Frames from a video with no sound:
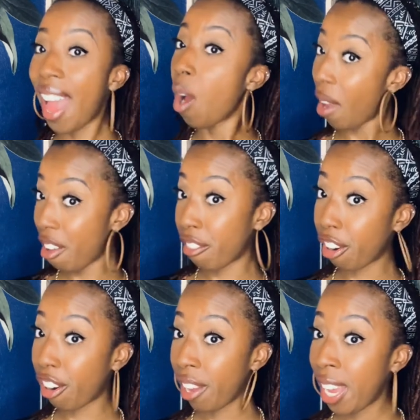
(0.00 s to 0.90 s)

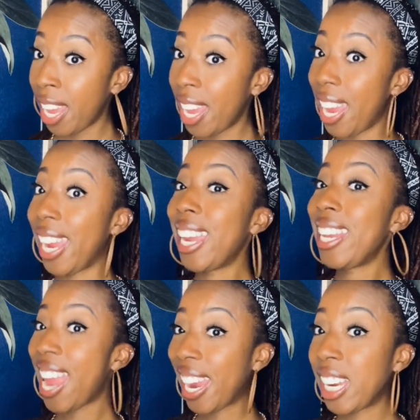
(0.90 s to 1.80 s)
However, it can
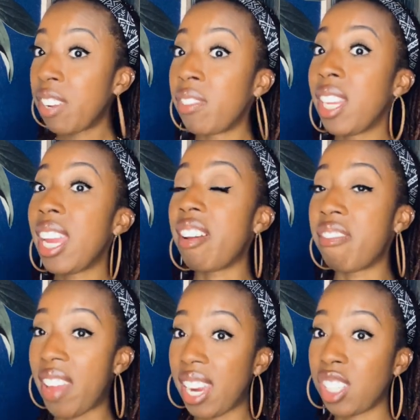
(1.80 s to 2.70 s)
negatively
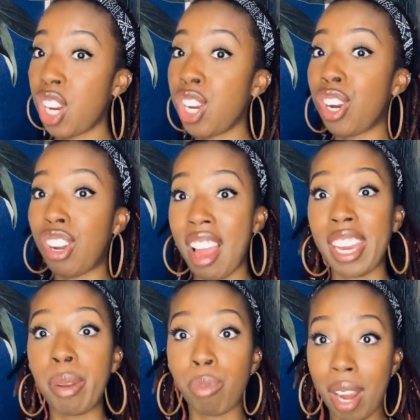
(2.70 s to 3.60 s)
affect your
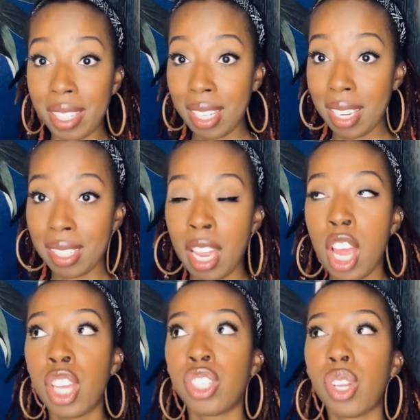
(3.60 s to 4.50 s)
locking process.
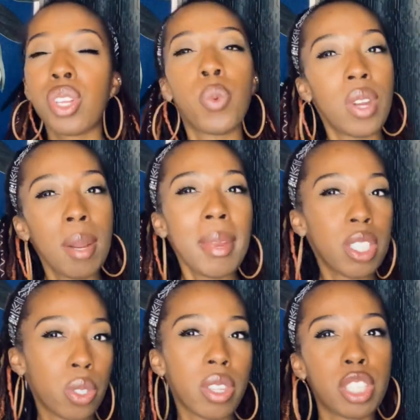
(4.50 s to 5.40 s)
So you want to make
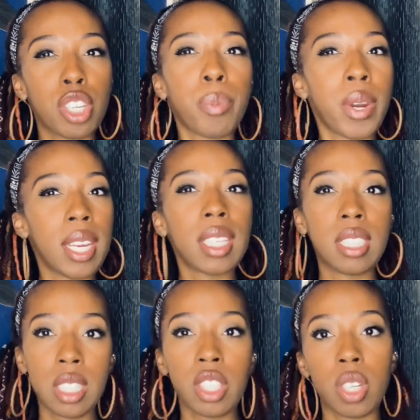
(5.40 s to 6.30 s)
sure that you're paying
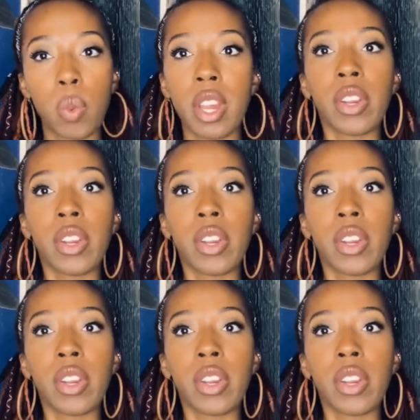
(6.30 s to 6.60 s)
attention while you're